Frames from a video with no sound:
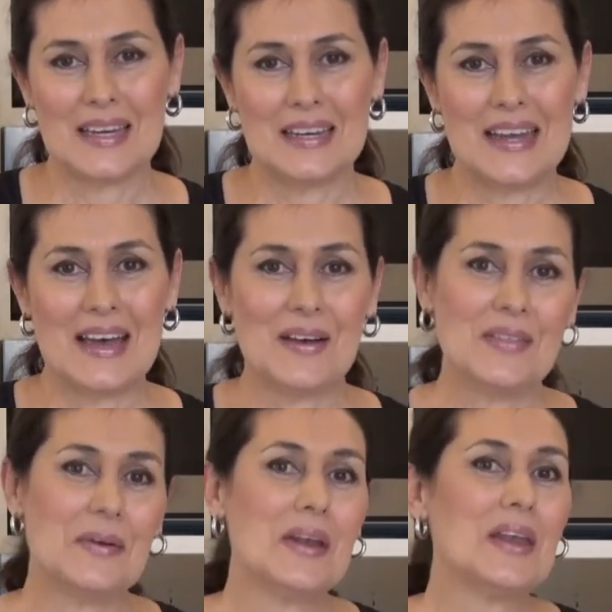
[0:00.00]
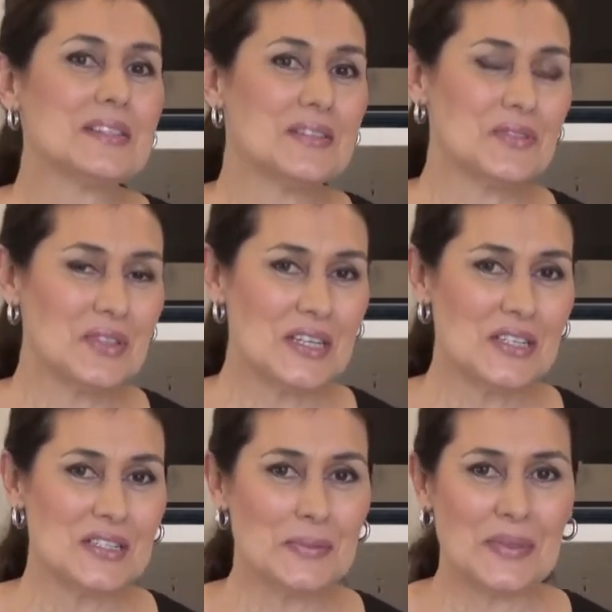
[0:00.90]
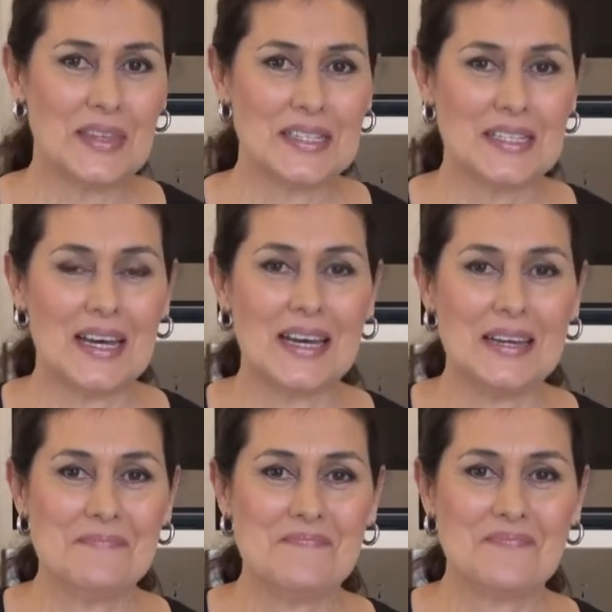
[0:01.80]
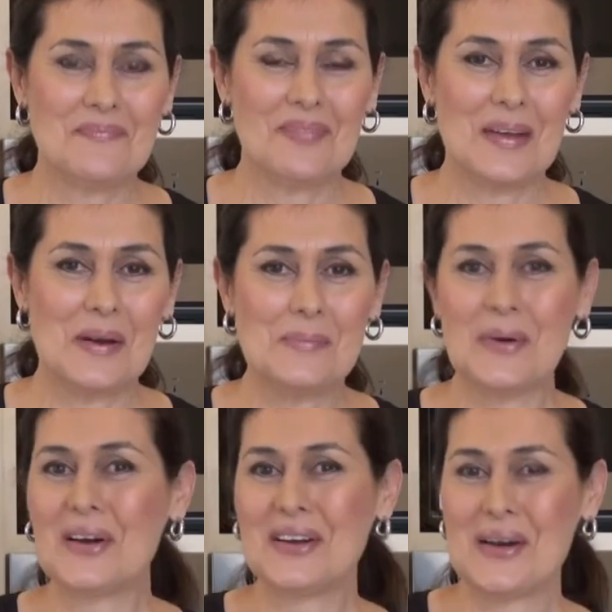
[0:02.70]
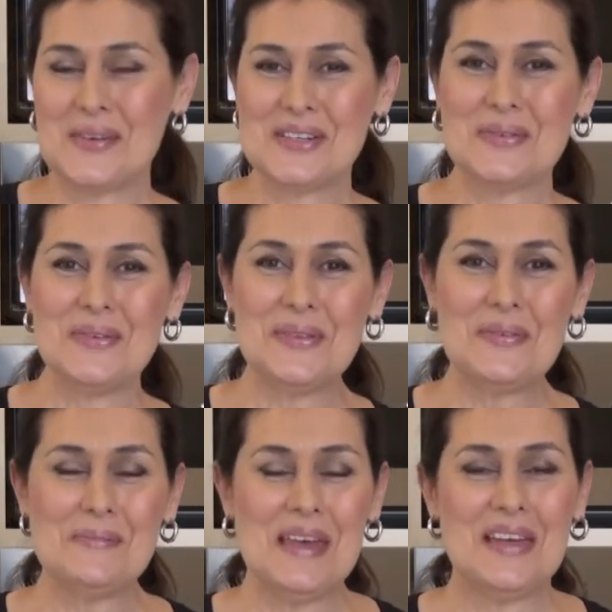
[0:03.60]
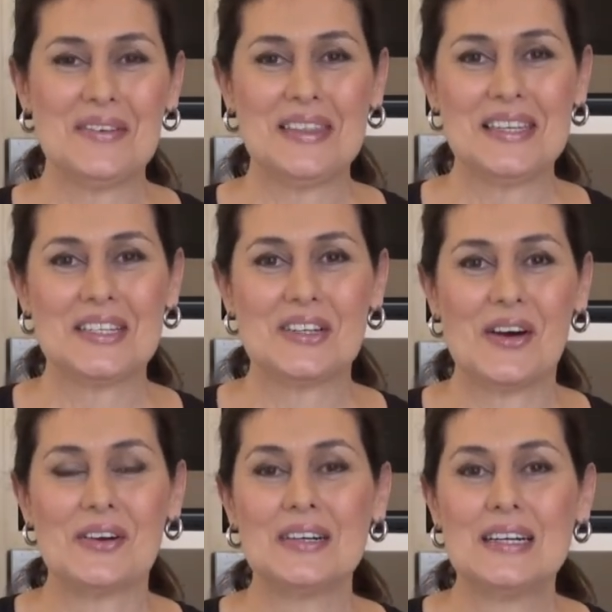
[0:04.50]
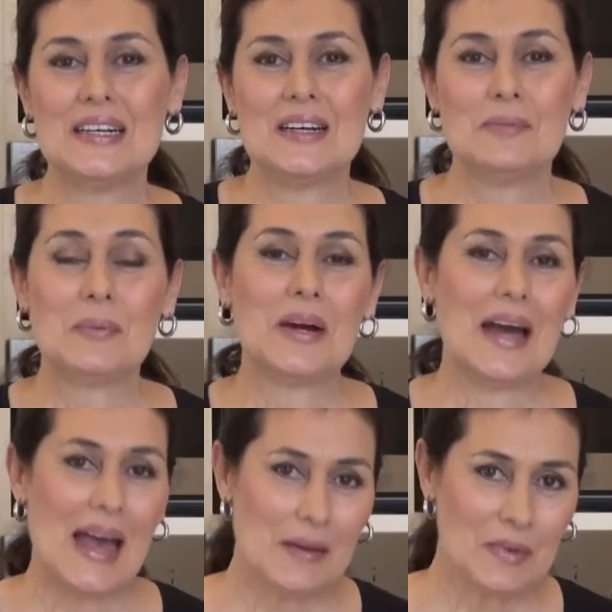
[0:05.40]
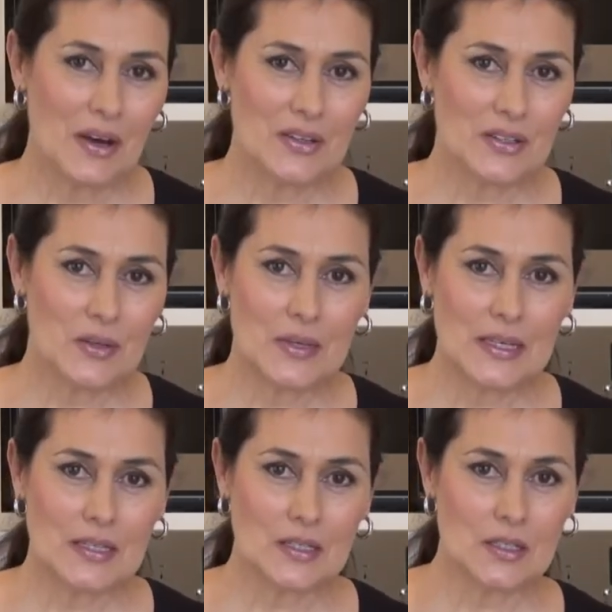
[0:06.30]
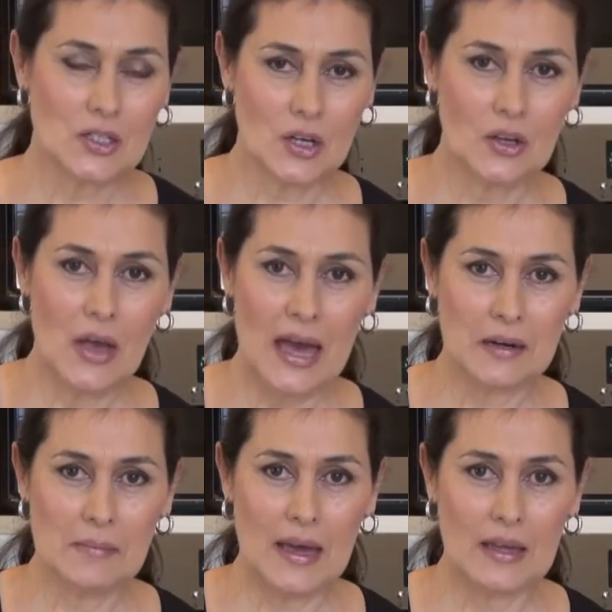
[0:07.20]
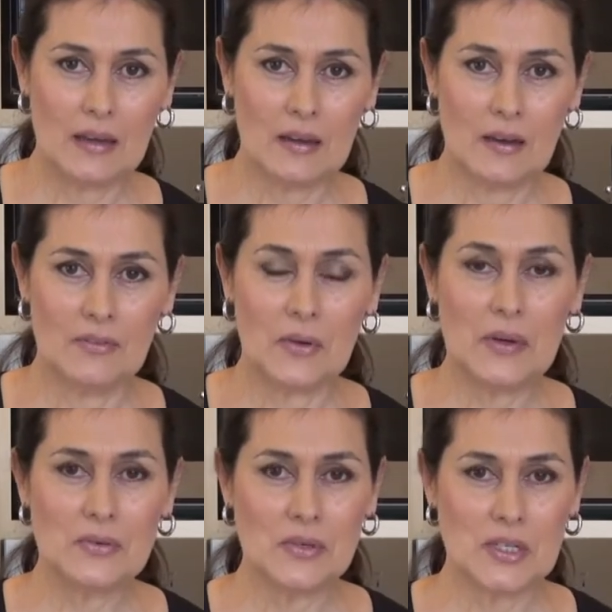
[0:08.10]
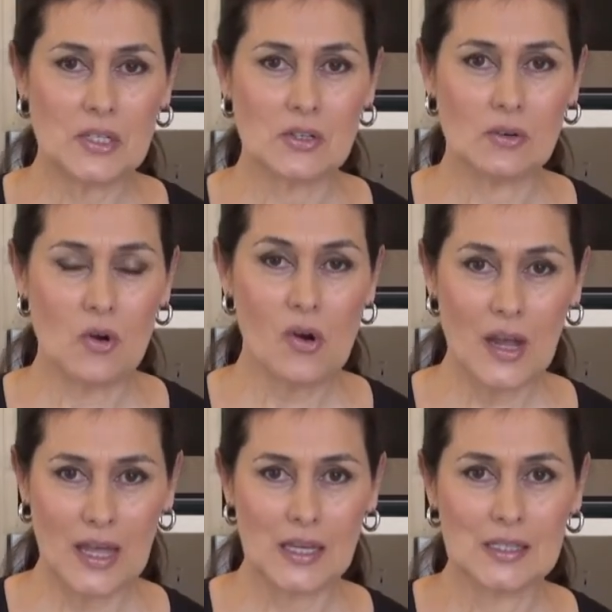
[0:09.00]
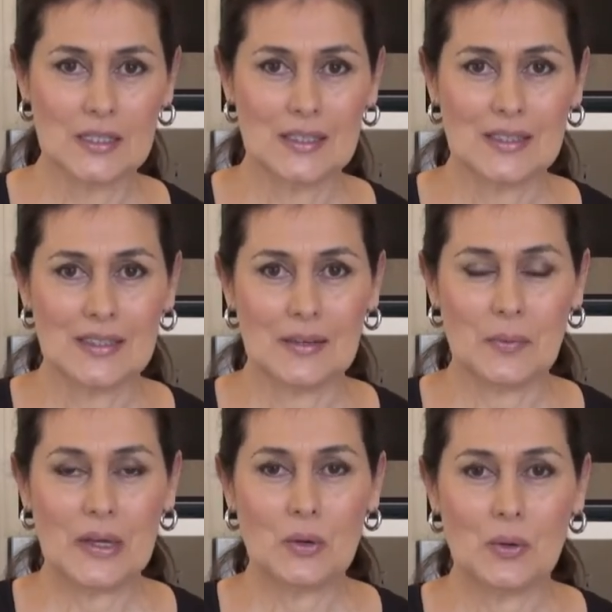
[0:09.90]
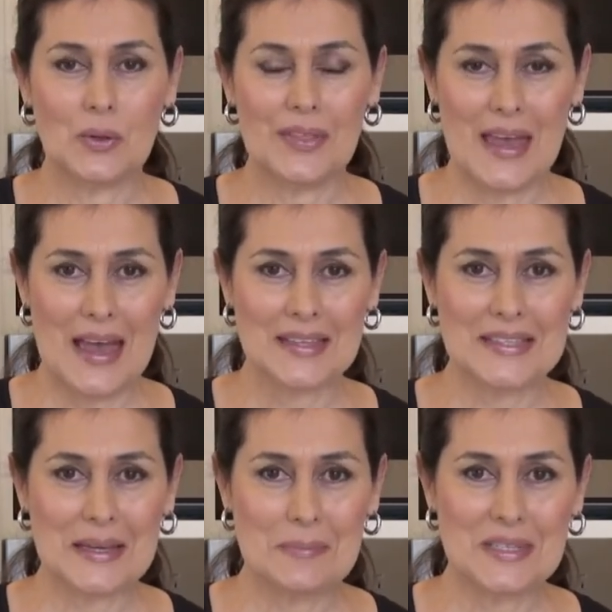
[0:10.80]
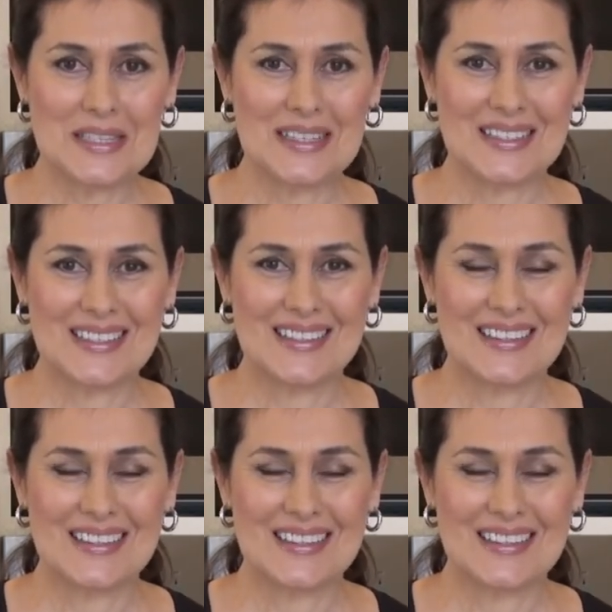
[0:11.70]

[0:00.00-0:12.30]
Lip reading: Now, there are lots of traditions with this day, and I'm not going to go into all of them here in this show, but what I am going to do is show you how to make a very traditional cookie that we call the Anzac Biscuit.